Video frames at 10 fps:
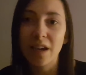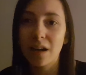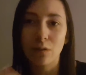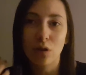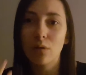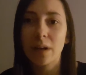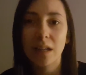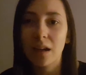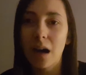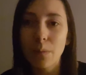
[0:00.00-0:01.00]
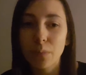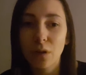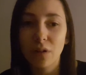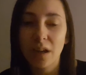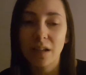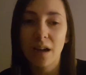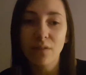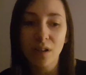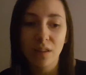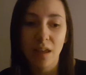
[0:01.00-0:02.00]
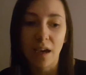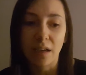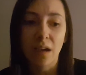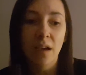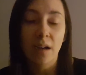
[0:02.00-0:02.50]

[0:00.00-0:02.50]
and I was all ready to upload it and everything